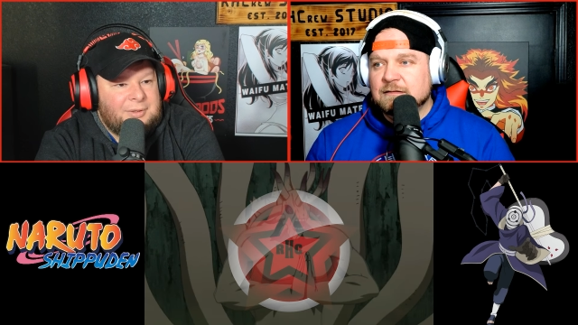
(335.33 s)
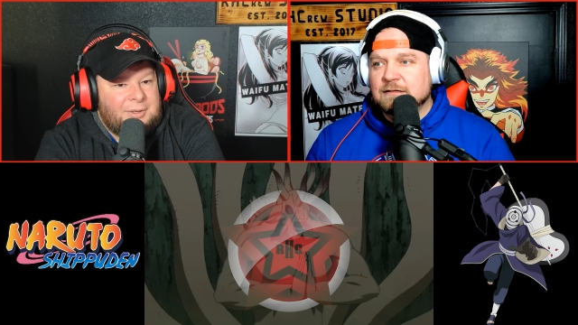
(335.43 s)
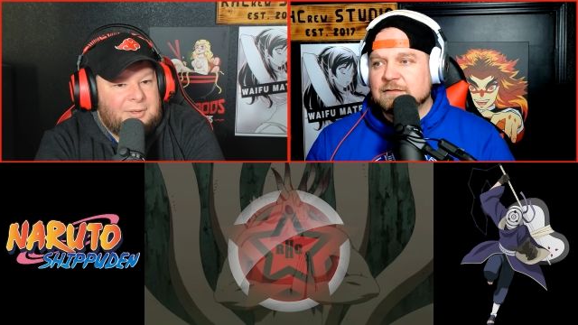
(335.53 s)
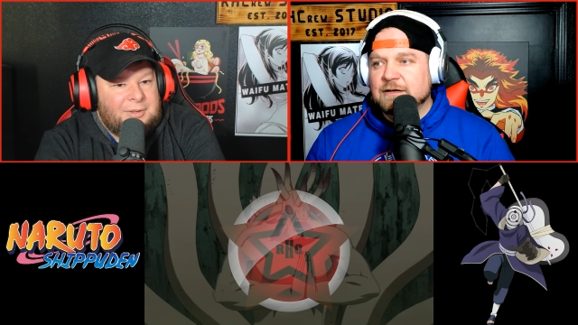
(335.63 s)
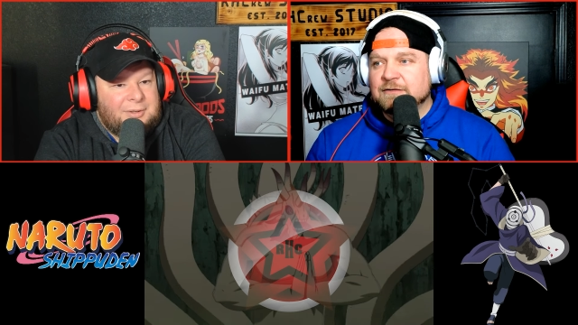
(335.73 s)

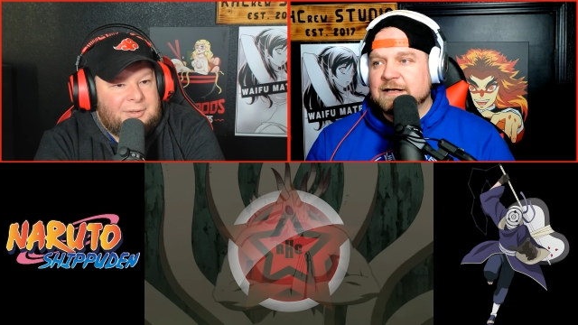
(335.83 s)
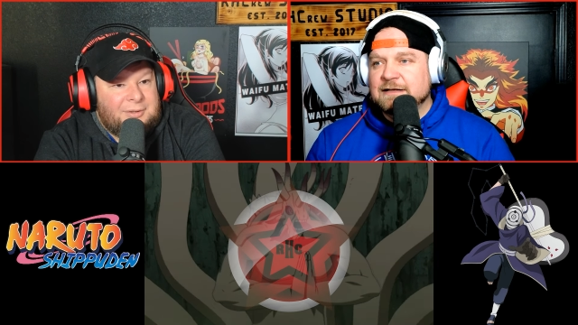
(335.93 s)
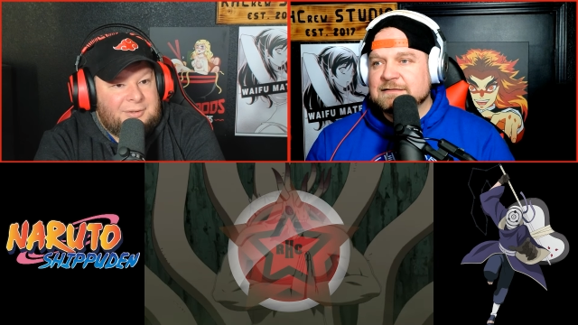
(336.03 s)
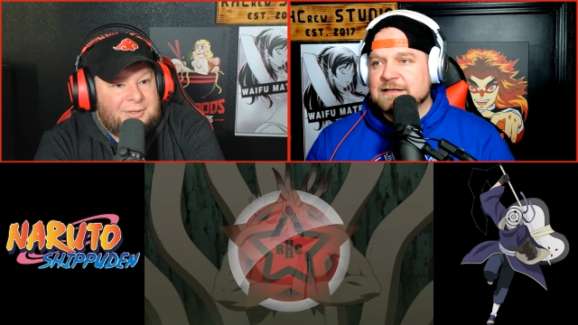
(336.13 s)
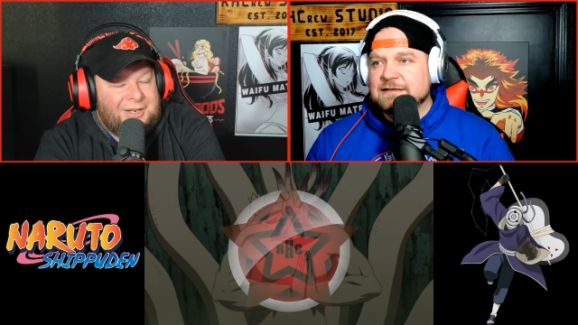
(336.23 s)
Speaker 1: Oh, oh
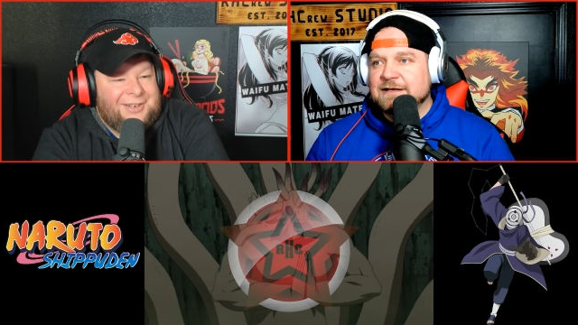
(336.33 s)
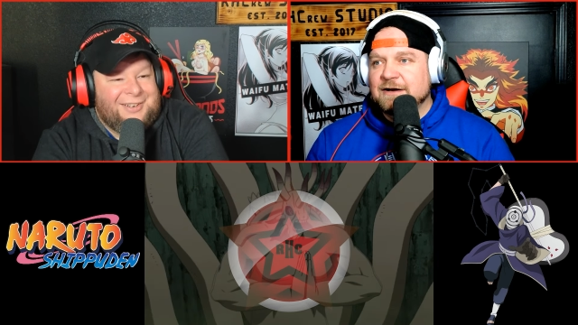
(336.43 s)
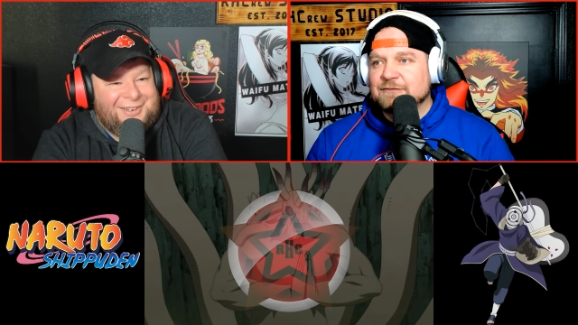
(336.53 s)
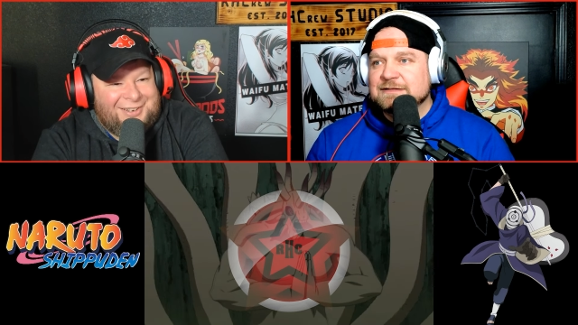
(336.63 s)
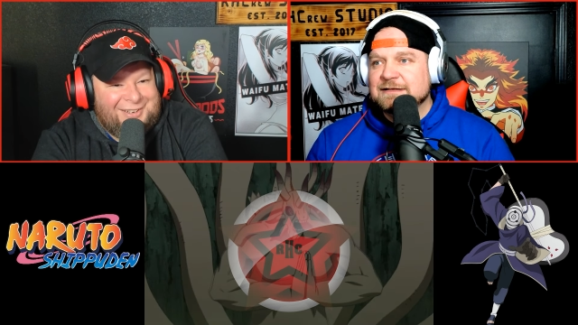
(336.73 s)
God, he's getting
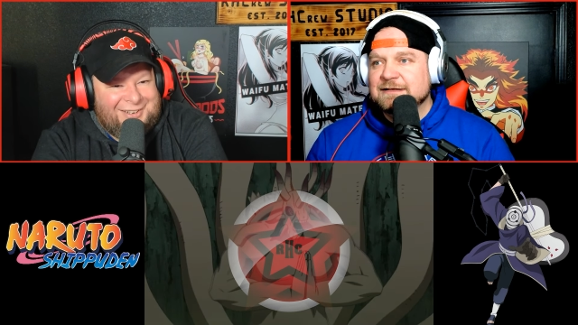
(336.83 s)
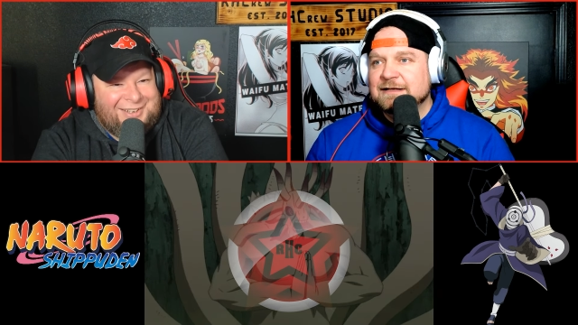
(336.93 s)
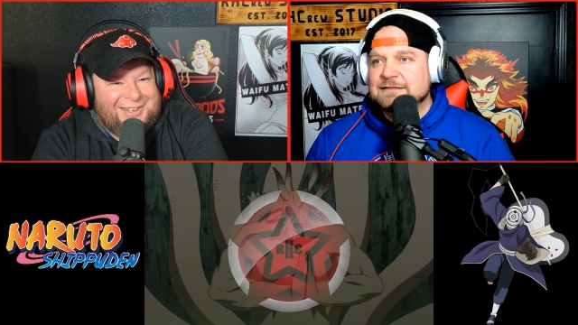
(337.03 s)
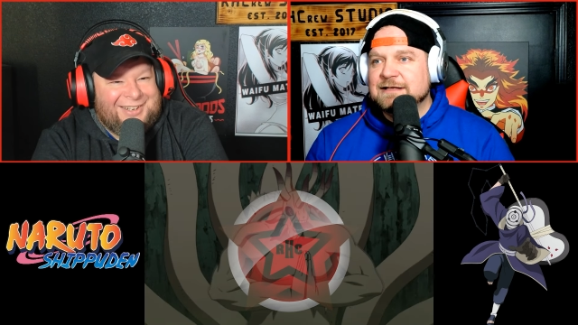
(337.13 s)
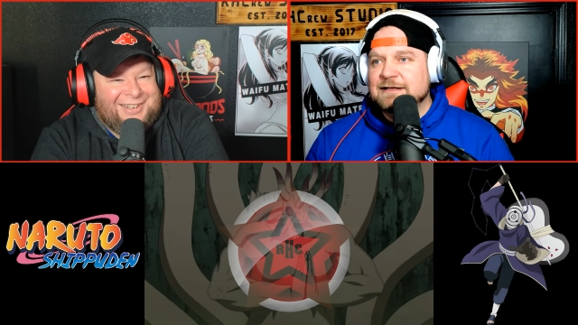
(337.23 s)
yoked.
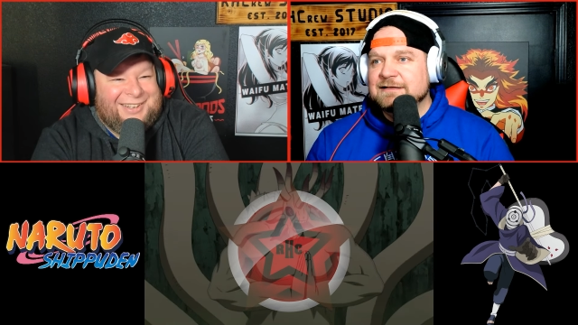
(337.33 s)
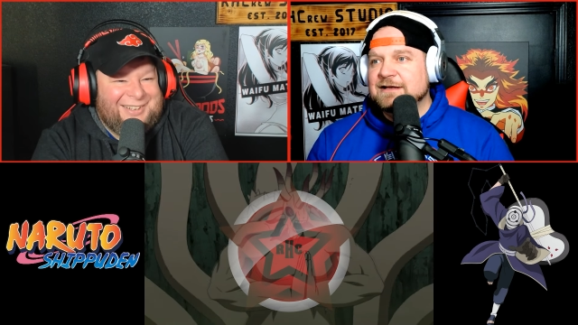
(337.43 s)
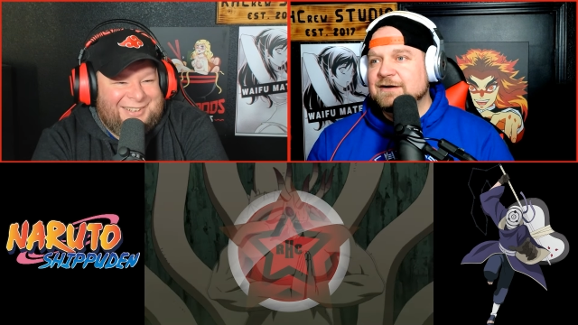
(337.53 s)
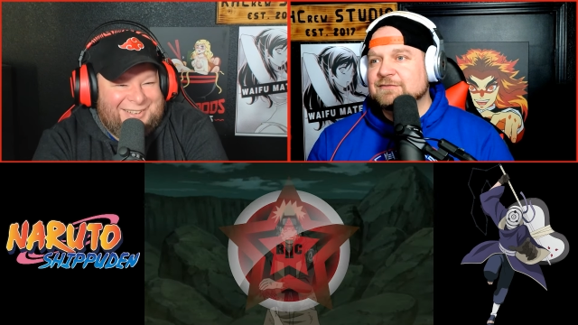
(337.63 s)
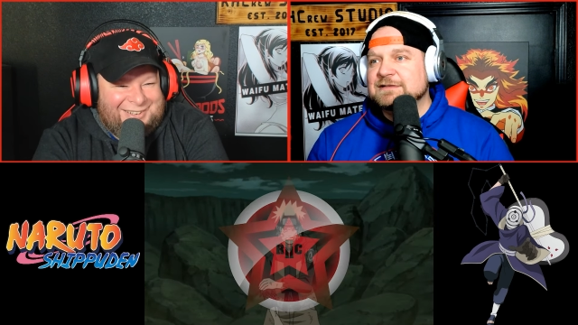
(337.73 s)
he's getting
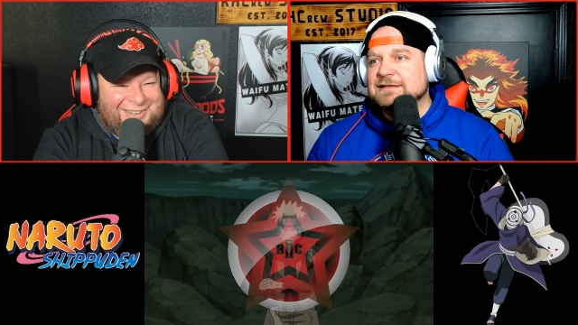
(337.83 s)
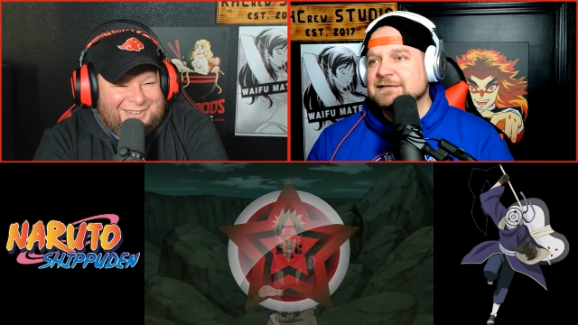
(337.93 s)
yoked.